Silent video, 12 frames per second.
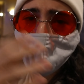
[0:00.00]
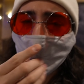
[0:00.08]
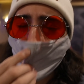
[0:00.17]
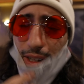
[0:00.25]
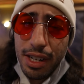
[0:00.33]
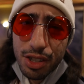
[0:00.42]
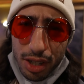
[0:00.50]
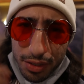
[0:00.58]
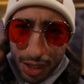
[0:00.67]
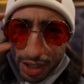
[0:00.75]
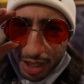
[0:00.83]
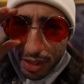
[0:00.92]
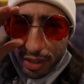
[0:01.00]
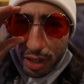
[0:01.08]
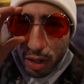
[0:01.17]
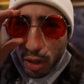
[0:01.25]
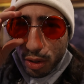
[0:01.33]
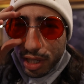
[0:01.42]
All right, so I've discovered a
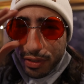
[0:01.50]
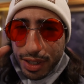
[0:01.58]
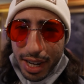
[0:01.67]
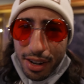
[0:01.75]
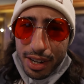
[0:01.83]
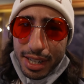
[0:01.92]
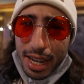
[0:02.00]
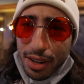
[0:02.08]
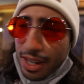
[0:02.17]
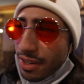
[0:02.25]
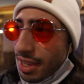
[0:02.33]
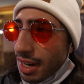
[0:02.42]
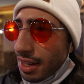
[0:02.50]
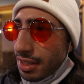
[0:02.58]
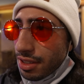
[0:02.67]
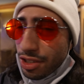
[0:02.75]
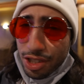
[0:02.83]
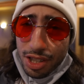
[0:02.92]
whole different area down here that I
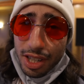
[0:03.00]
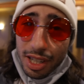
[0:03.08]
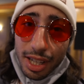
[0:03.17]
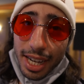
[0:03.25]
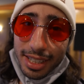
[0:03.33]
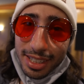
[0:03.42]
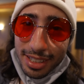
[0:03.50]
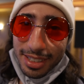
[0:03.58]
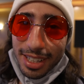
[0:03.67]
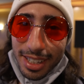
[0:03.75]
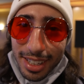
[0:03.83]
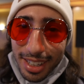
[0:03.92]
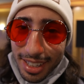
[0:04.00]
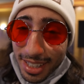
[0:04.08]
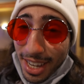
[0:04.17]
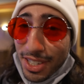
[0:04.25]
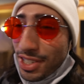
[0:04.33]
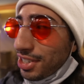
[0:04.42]
just neglected
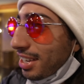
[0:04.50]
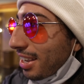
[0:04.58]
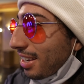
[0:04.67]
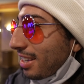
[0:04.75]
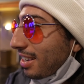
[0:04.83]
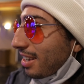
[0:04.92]
yesterday.